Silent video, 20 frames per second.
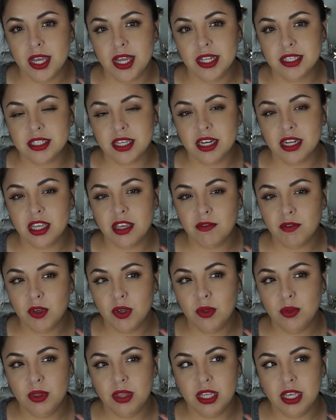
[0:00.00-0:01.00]
It's gonna give
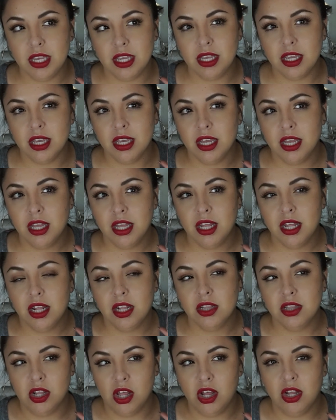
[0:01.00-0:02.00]
you the
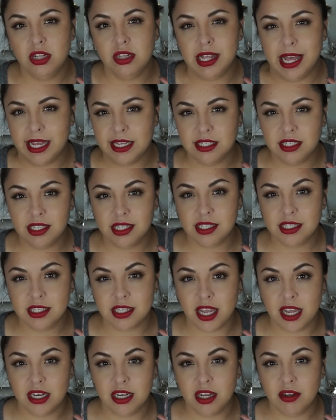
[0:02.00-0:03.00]
long-lasting
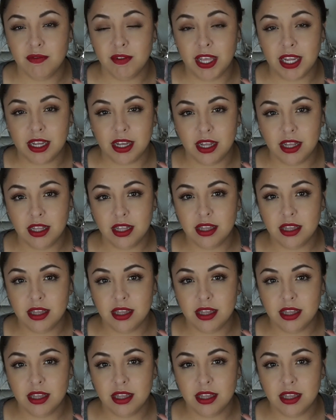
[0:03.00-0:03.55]
scent of like